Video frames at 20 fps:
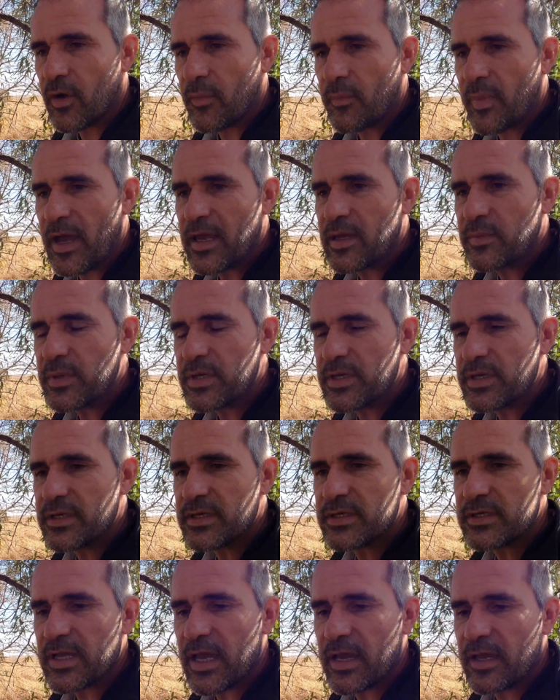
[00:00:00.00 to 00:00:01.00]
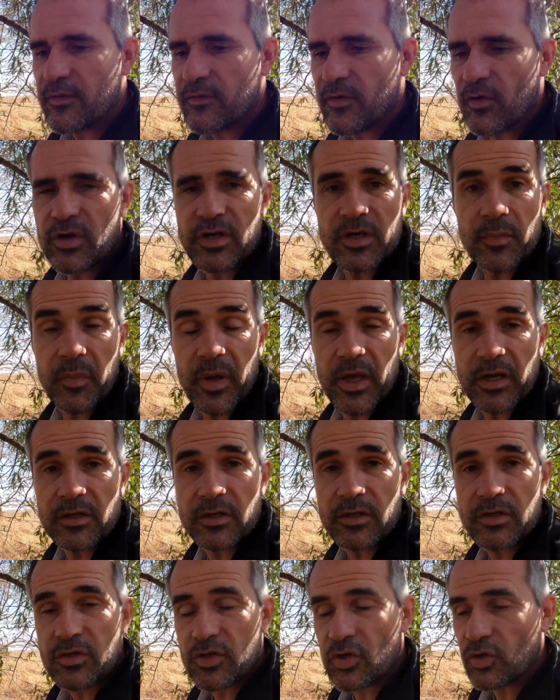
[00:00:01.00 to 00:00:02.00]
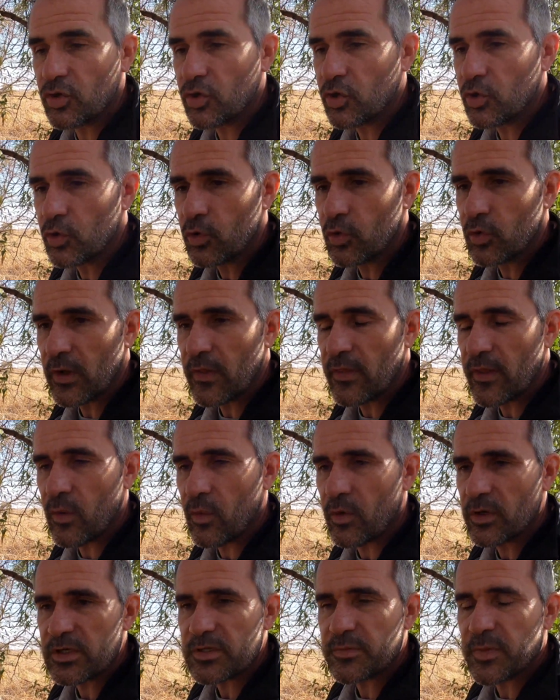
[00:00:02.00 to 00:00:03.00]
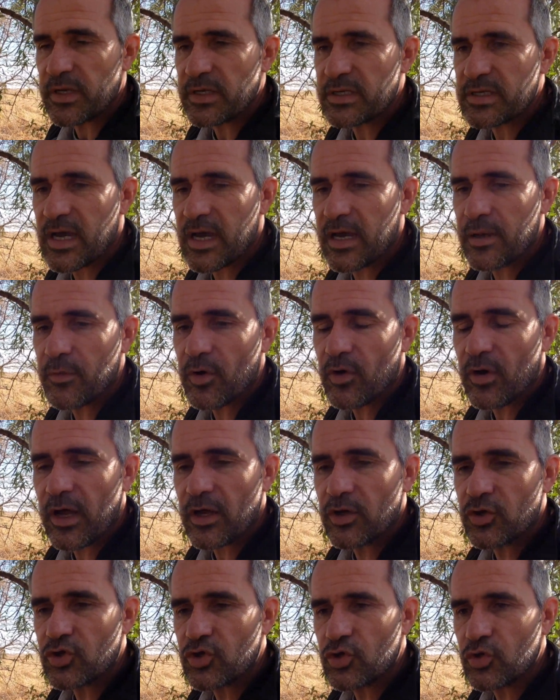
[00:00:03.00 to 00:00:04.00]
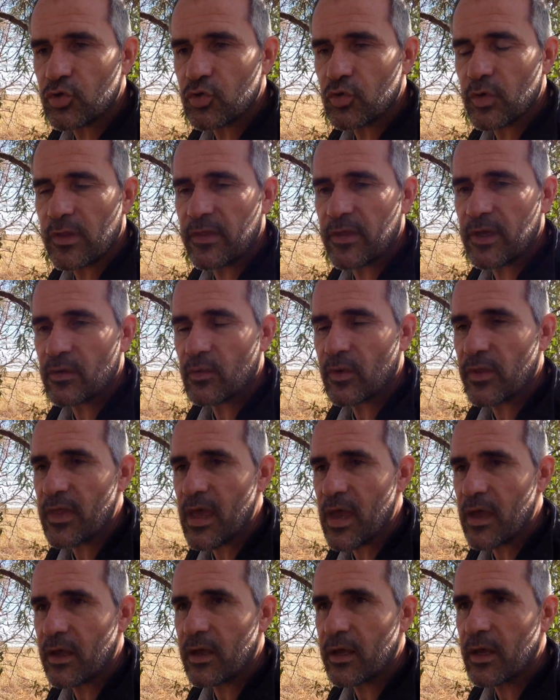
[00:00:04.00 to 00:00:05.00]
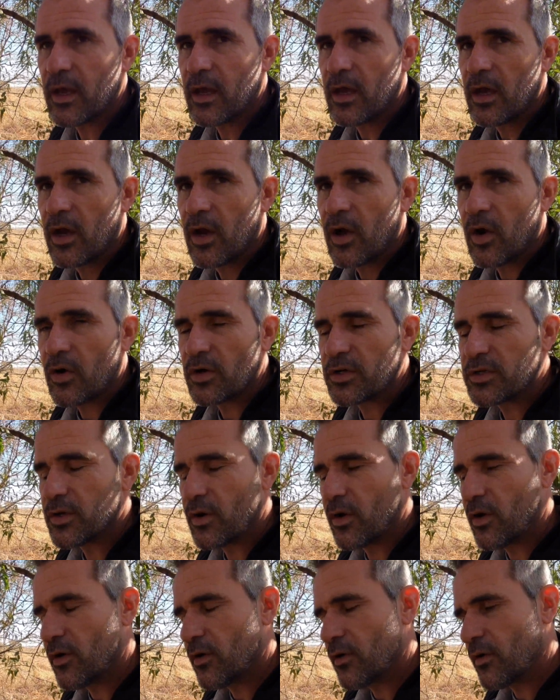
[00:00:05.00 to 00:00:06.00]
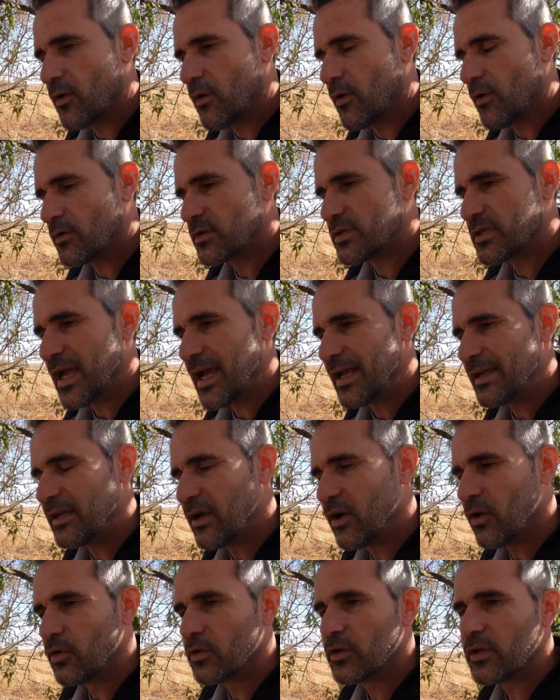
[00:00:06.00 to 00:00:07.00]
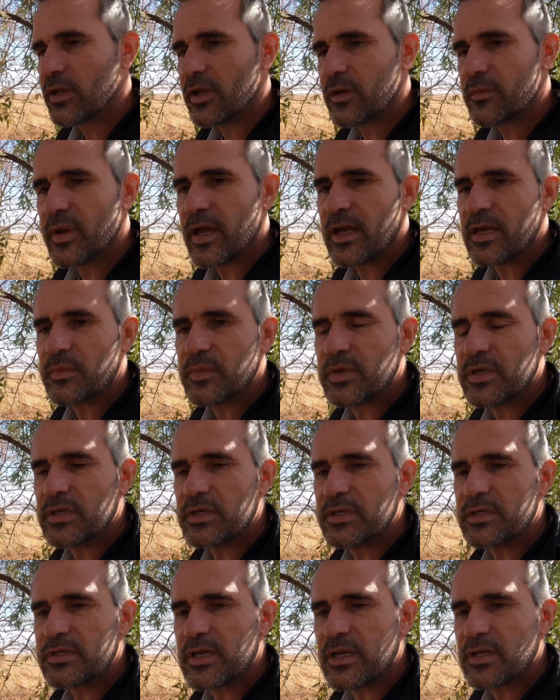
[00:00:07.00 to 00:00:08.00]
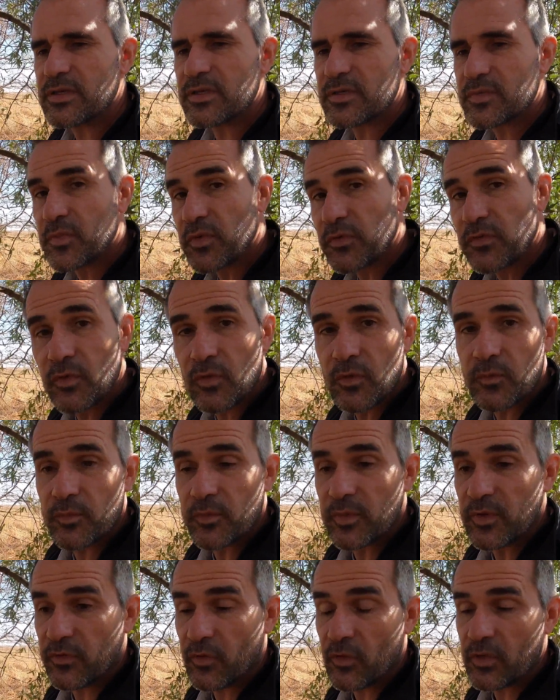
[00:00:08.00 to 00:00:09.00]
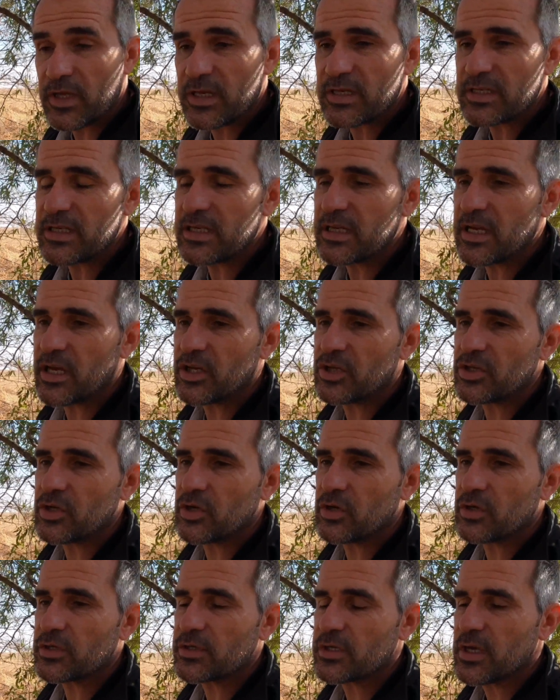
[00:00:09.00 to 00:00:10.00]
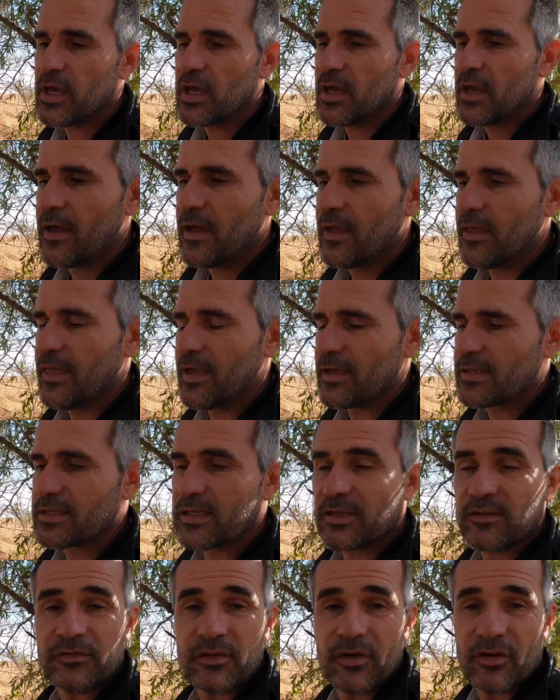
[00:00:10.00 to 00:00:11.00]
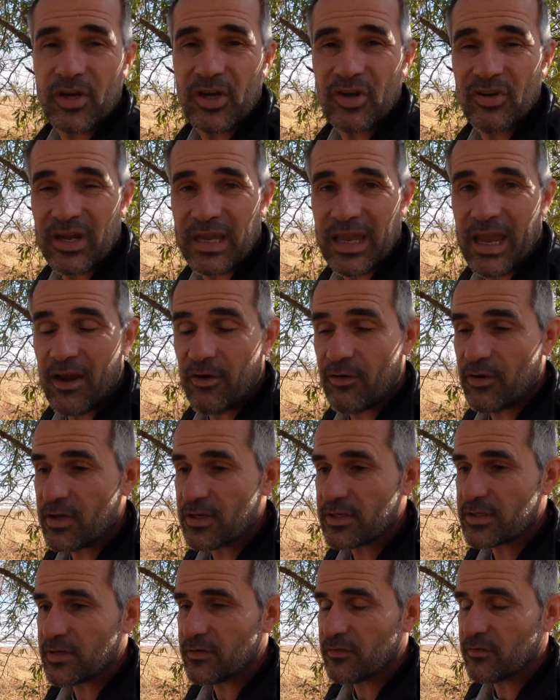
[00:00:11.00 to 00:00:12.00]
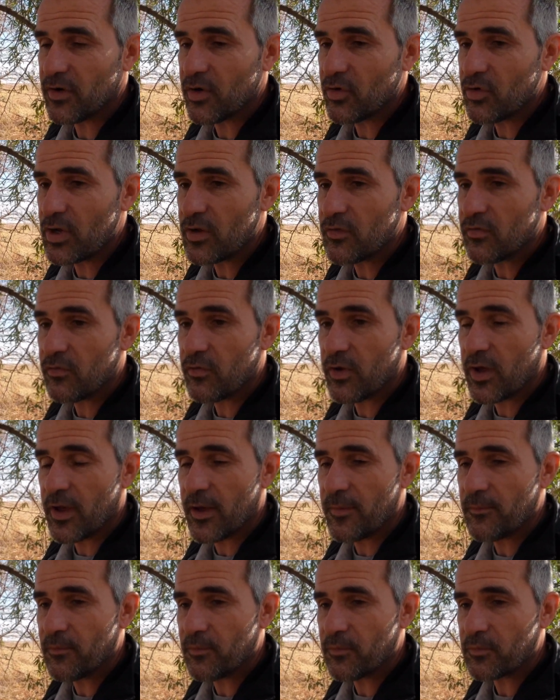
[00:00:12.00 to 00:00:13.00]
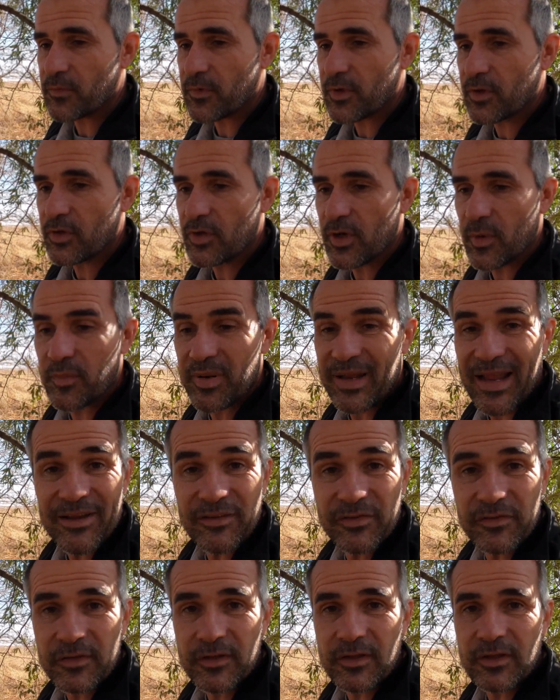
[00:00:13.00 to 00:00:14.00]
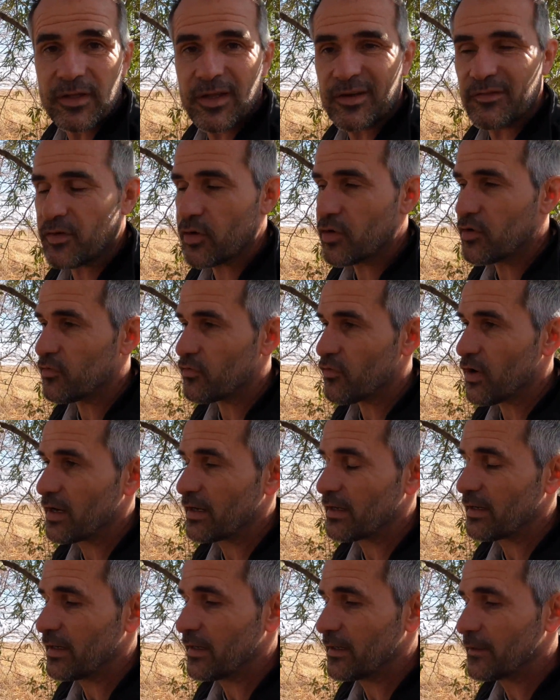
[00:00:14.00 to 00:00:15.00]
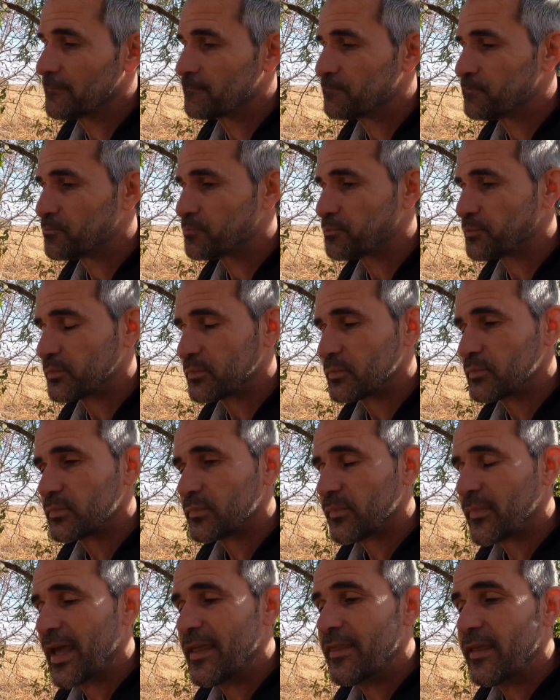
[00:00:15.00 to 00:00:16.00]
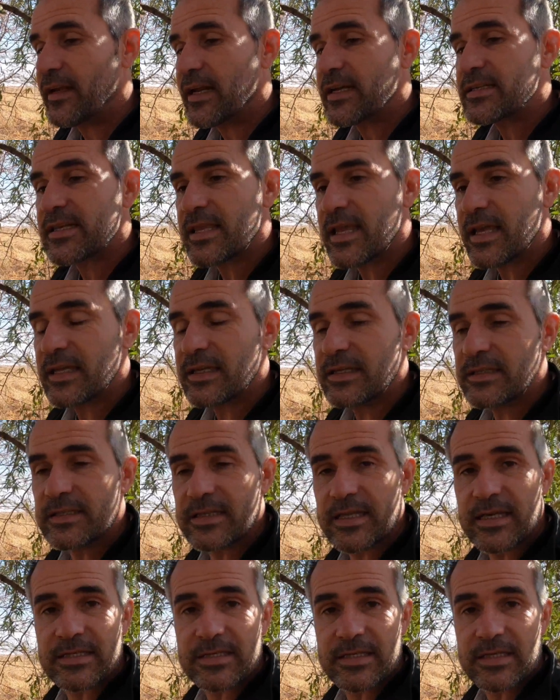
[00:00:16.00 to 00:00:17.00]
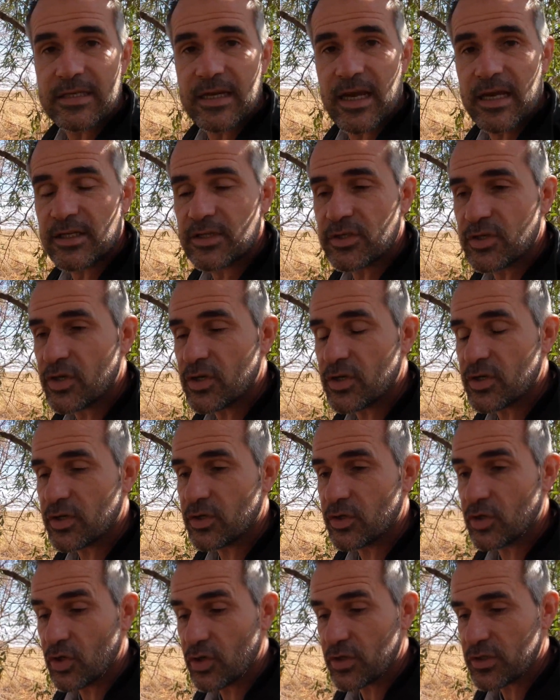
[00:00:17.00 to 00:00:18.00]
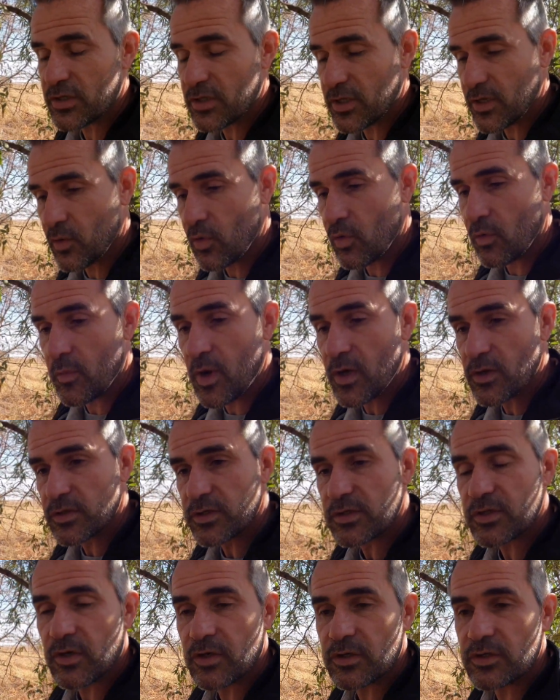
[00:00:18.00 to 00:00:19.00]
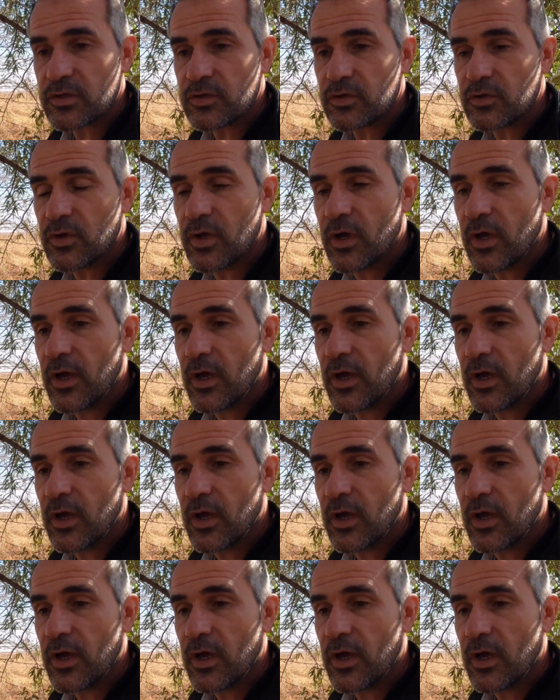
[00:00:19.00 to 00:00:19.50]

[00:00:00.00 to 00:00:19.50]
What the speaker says: babies, they're very dependent on you and they want to spend time around you, and then when they are slightly older than babies. They're just before their teenage years. They're still very gregarious and very playful and very friendly. And then as they get into their teenage years and the hormones start to